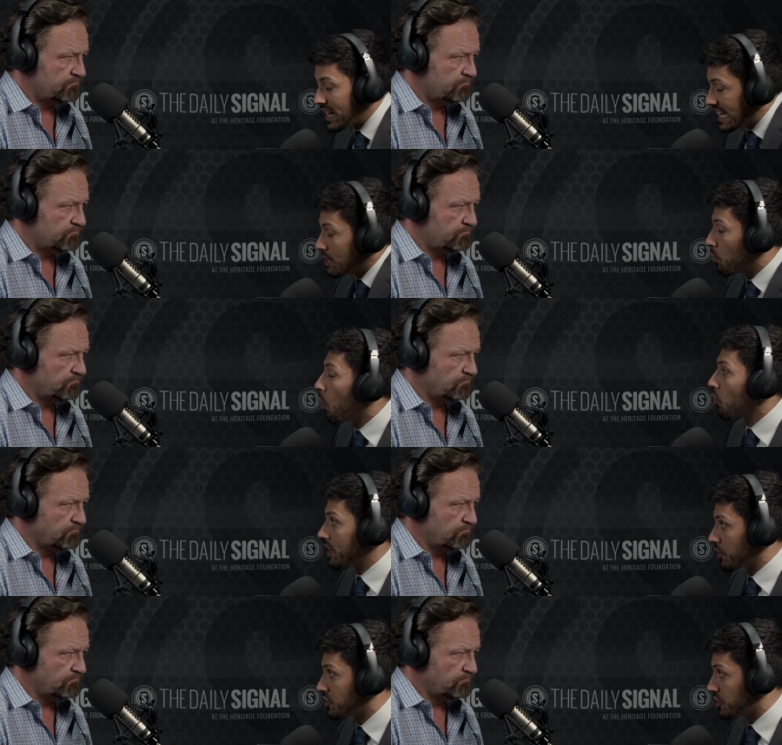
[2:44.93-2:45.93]
Speaker 1: we need
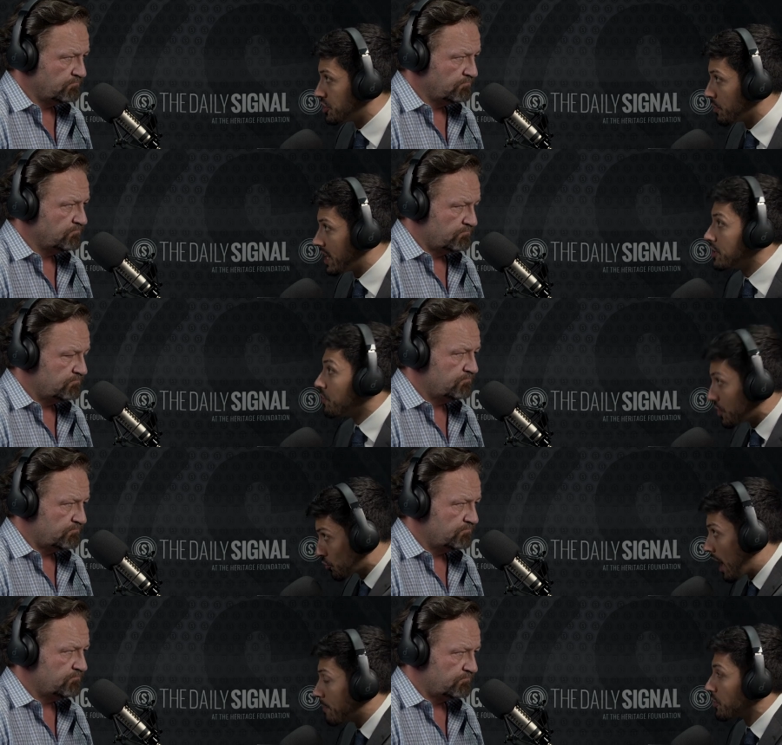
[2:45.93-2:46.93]
warriors to do it. And you've
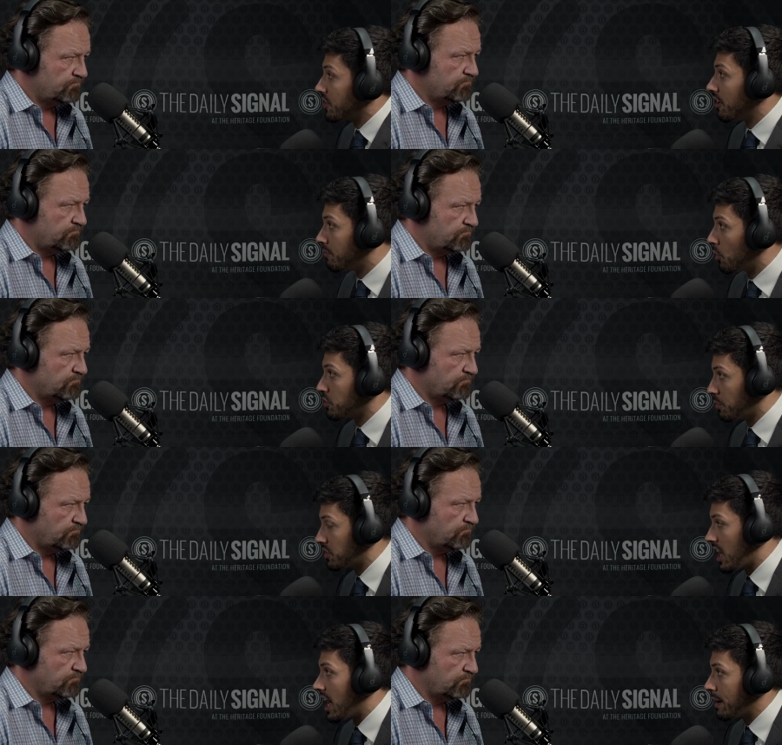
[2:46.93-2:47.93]
described yourself
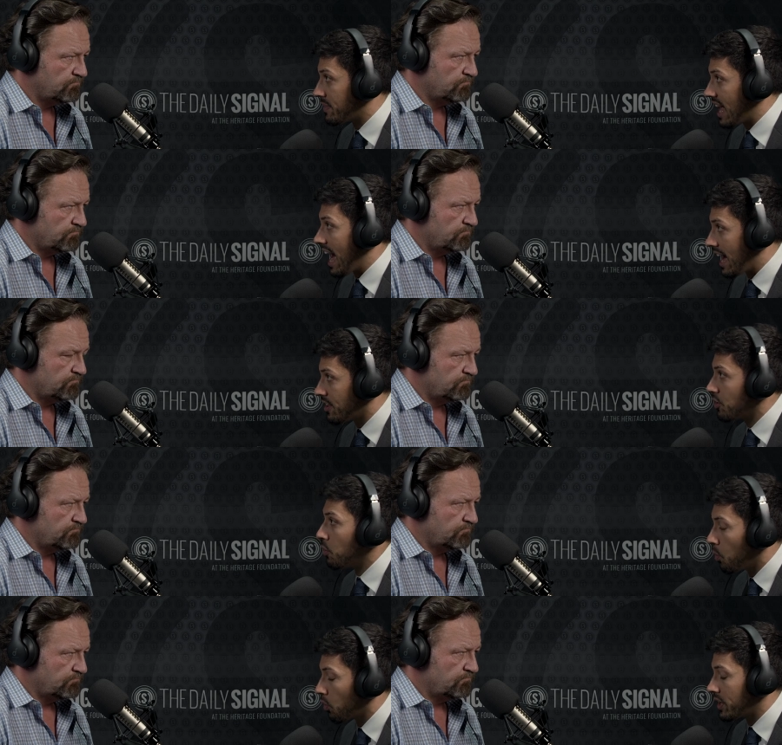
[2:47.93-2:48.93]
multiple times as
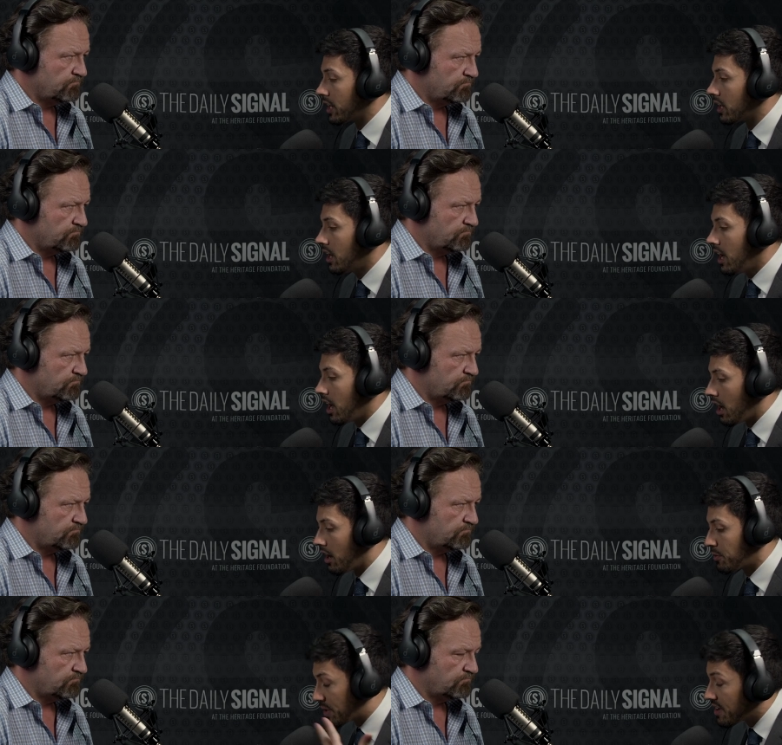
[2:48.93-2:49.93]
a warrior,
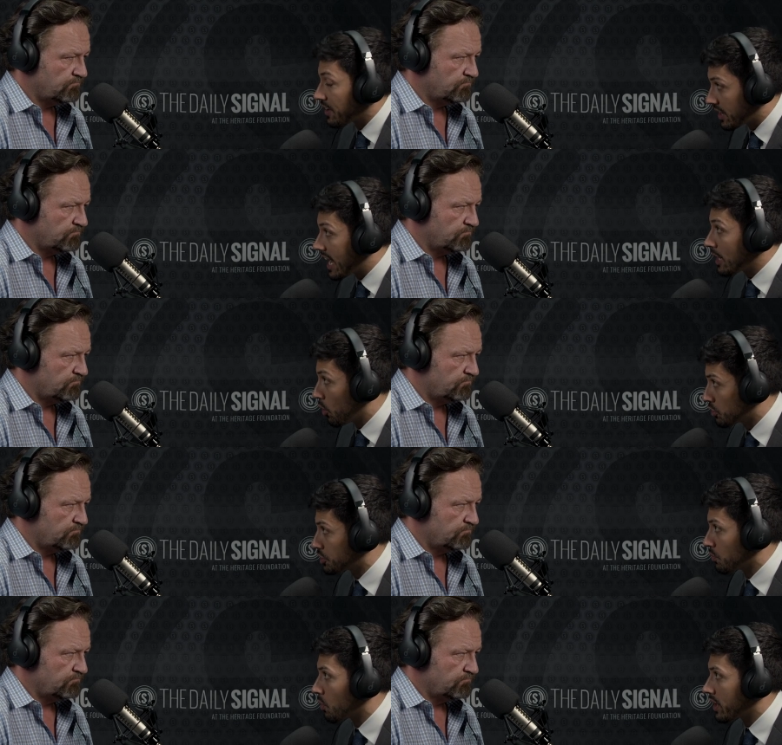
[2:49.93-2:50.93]
specifically a
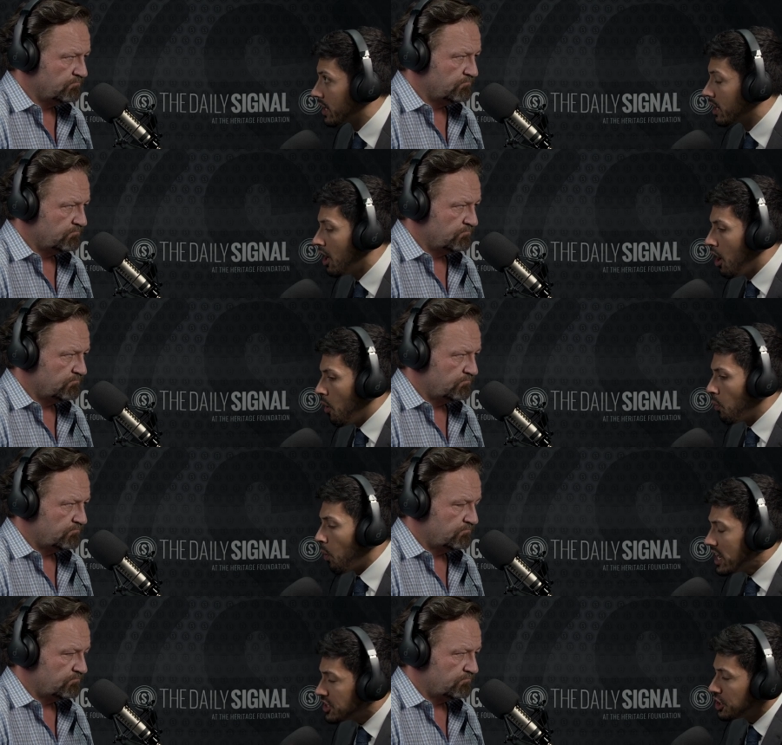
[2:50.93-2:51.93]
culture warrior.
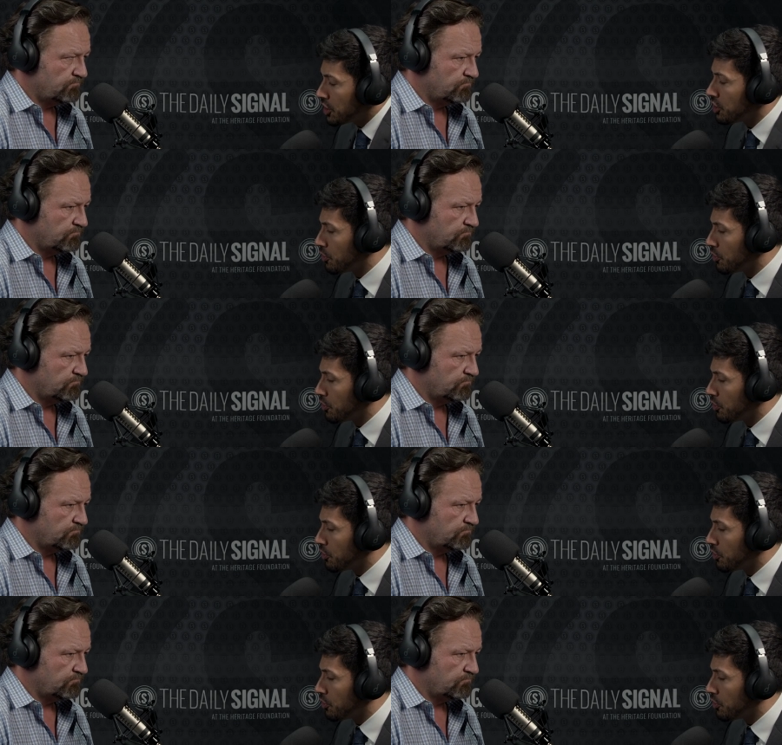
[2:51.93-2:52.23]
What to